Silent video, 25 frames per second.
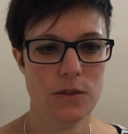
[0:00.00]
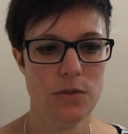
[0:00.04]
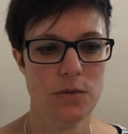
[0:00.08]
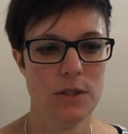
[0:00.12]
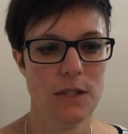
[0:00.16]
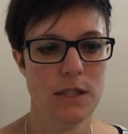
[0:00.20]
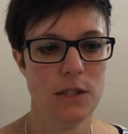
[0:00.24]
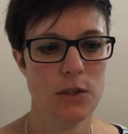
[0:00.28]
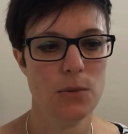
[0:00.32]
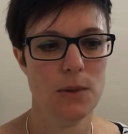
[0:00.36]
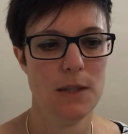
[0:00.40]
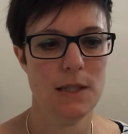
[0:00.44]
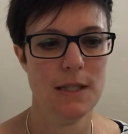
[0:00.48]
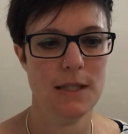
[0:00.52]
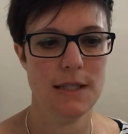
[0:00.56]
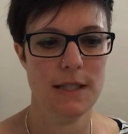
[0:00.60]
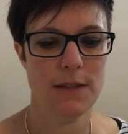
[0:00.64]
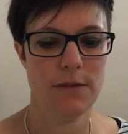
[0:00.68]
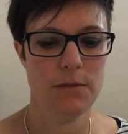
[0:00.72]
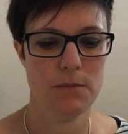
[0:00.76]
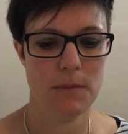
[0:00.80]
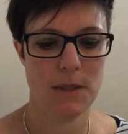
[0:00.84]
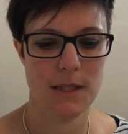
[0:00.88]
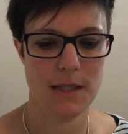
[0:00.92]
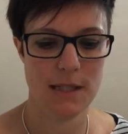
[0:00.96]
already
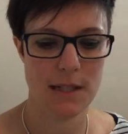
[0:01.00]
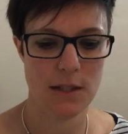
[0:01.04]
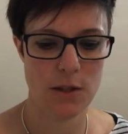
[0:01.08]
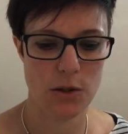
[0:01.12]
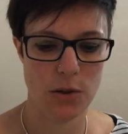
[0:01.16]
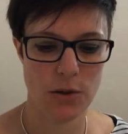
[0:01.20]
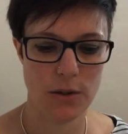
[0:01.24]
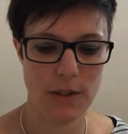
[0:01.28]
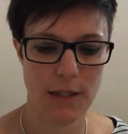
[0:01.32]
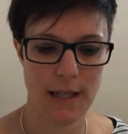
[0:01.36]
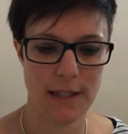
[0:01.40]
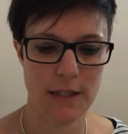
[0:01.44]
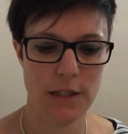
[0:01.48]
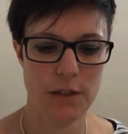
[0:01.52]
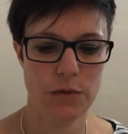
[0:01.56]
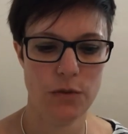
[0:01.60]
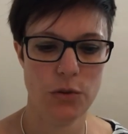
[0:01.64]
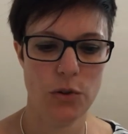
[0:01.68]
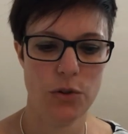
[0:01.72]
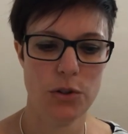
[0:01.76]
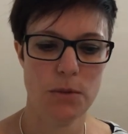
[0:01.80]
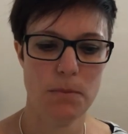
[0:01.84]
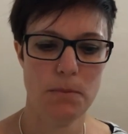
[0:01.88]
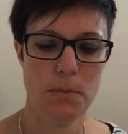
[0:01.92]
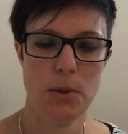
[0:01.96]
27 minutes long and you've
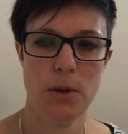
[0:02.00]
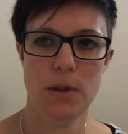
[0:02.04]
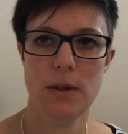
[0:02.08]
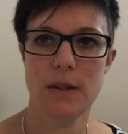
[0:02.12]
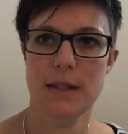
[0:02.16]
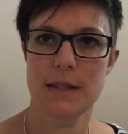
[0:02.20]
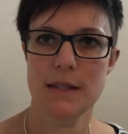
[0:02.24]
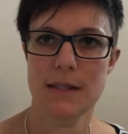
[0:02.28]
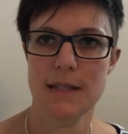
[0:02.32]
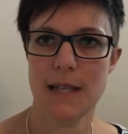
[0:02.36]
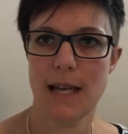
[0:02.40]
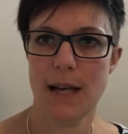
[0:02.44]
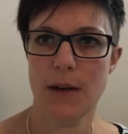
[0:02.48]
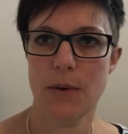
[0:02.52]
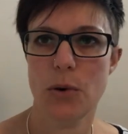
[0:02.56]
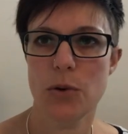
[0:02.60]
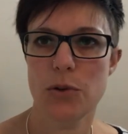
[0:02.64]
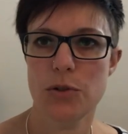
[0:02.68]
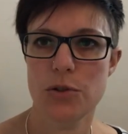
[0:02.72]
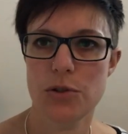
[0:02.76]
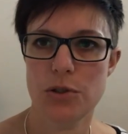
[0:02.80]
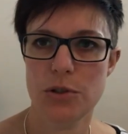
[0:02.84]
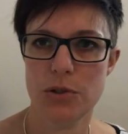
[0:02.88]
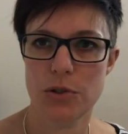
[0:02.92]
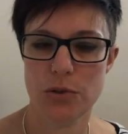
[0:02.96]
got to put this now
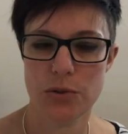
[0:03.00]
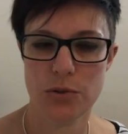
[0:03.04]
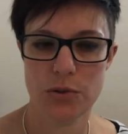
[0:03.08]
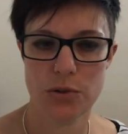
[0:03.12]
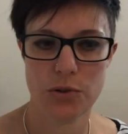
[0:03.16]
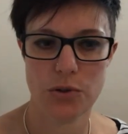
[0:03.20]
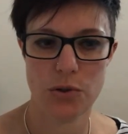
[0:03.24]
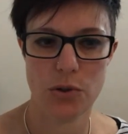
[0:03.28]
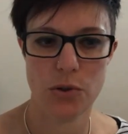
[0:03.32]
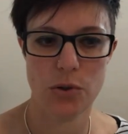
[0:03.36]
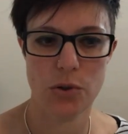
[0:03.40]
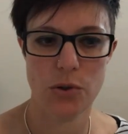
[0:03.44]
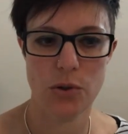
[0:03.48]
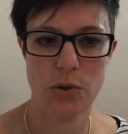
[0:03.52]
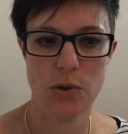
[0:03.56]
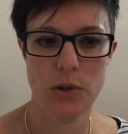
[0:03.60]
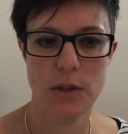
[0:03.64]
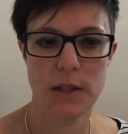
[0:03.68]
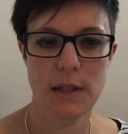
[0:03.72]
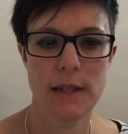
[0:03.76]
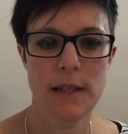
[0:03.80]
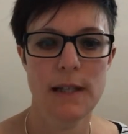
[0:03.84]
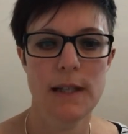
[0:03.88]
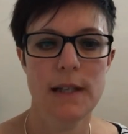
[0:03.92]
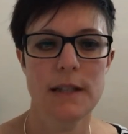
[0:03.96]
onto your score
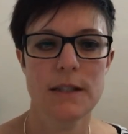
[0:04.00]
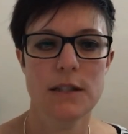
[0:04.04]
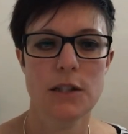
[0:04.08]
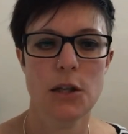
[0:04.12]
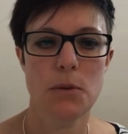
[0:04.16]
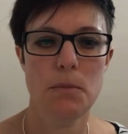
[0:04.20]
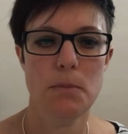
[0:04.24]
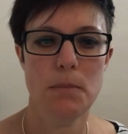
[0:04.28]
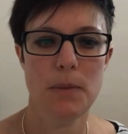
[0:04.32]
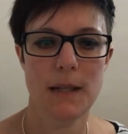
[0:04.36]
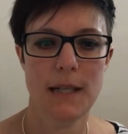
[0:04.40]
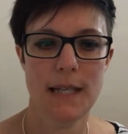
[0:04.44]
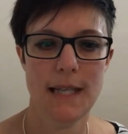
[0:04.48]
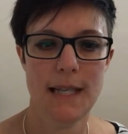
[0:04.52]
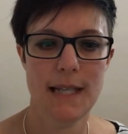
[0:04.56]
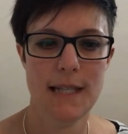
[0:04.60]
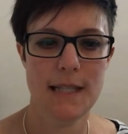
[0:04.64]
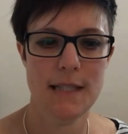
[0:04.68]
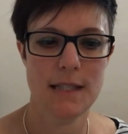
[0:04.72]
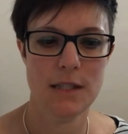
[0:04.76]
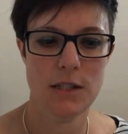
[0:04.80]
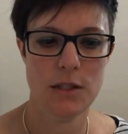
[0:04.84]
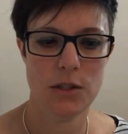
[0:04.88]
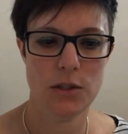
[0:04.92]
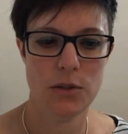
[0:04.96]
so
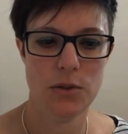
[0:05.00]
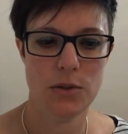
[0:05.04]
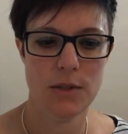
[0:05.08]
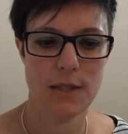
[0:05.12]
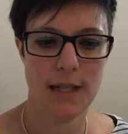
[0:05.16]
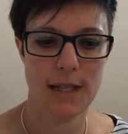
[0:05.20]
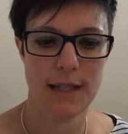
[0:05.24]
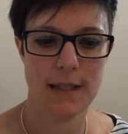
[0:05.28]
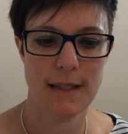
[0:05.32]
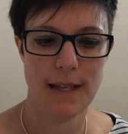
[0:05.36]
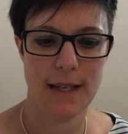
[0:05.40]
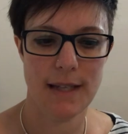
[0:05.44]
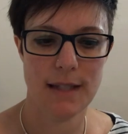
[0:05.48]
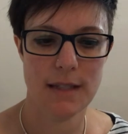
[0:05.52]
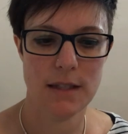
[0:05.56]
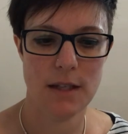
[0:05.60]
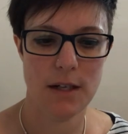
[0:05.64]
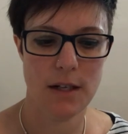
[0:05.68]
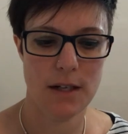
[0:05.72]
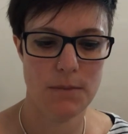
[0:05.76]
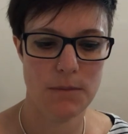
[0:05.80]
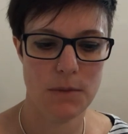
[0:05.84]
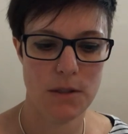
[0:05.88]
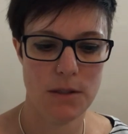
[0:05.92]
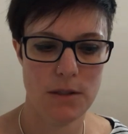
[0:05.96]
please do take that
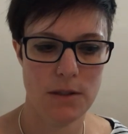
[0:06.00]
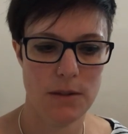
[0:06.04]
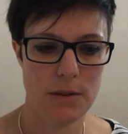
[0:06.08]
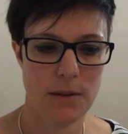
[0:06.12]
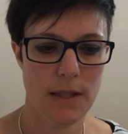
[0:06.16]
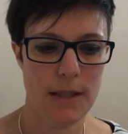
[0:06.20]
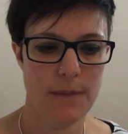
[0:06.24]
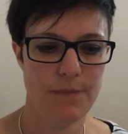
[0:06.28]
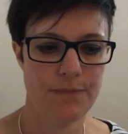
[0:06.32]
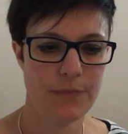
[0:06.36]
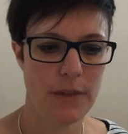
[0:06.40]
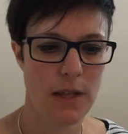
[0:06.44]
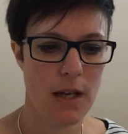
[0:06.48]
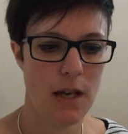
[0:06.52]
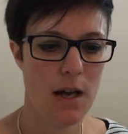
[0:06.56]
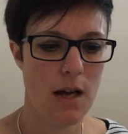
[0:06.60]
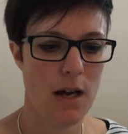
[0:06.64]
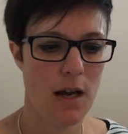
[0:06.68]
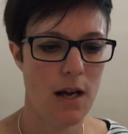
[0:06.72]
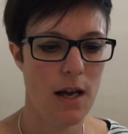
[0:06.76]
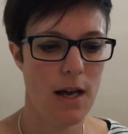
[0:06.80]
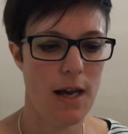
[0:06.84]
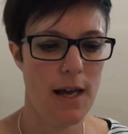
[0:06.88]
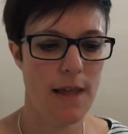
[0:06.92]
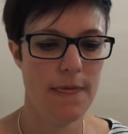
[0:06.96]
time to do it
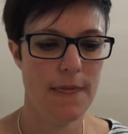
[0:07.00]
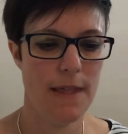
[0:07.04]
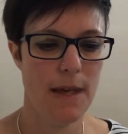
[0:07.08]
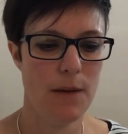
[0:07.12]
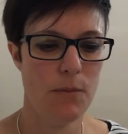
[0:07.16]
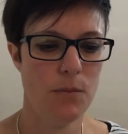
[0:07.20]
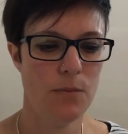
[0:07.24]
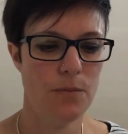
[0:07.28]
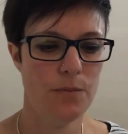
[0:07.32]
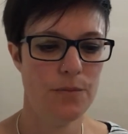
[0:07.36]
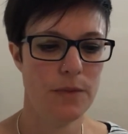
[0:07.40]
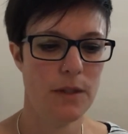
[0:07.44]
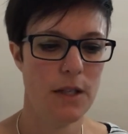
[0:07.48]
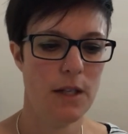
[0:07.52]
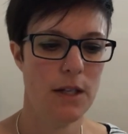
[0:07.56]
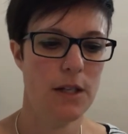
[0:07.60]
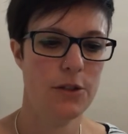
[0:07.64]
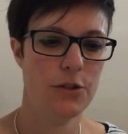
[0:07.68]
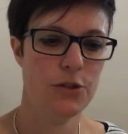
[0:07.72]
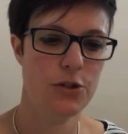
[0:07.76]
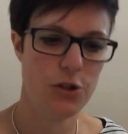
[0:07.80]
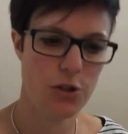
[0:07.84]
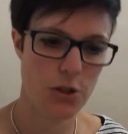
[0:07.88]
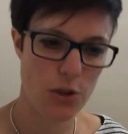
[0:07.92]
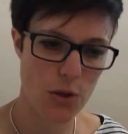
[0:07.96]
uh, and then
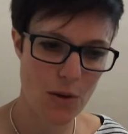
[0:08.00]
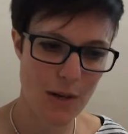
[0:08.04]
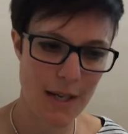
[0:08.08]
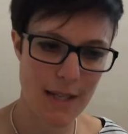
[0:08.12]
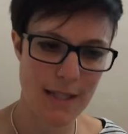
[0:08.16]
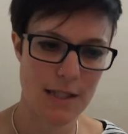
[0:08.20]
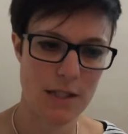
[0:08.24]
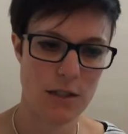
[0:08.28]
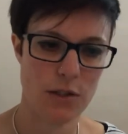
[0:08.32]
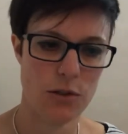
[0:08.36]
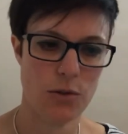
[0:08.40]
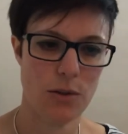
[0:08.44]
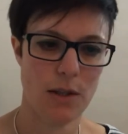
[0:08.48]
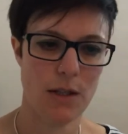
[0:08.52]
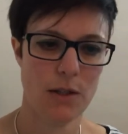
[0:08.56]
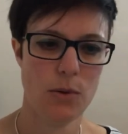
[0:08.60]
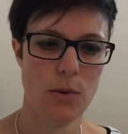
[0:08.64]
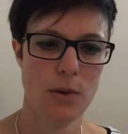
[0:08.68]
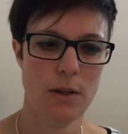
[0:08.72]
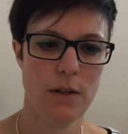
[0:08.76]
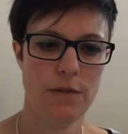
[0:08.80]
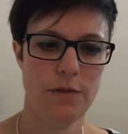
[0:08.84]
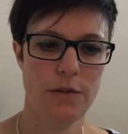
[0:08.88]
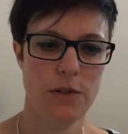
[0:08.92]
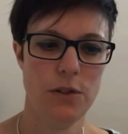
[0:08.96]
do listen to it
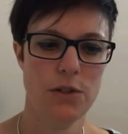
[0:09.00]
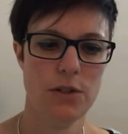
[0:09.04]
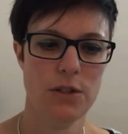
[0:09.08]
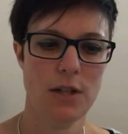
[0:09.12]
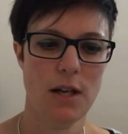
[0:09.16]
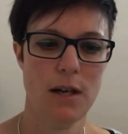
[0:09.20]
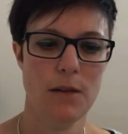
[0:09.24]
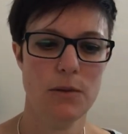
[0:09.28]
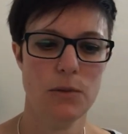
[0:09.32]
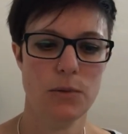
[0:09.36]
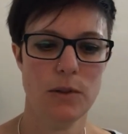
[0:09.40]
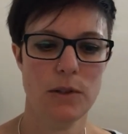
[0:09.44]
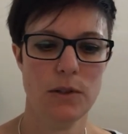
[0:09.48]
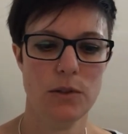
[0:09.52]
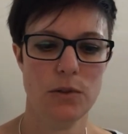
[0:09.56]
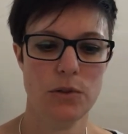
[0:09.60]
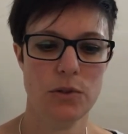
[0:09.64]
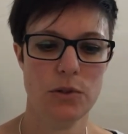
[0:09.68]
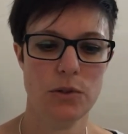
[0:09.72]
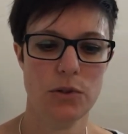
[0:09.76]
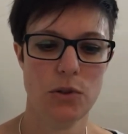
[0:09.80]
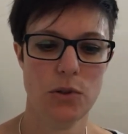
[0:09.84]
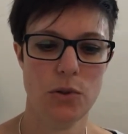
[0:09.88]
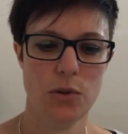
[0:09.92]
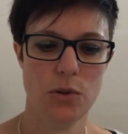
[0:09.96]
quite a few times with your
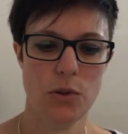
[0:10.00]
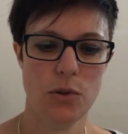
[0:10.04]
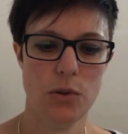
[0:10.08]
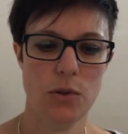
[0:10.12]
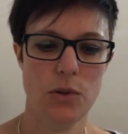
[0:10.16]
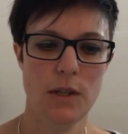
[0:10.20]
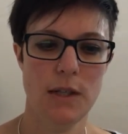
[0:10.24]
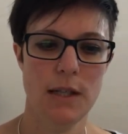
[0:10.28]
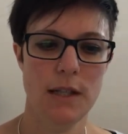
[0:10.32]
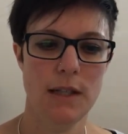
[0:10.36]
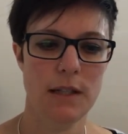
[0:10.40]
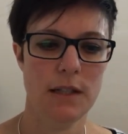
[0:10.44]
score.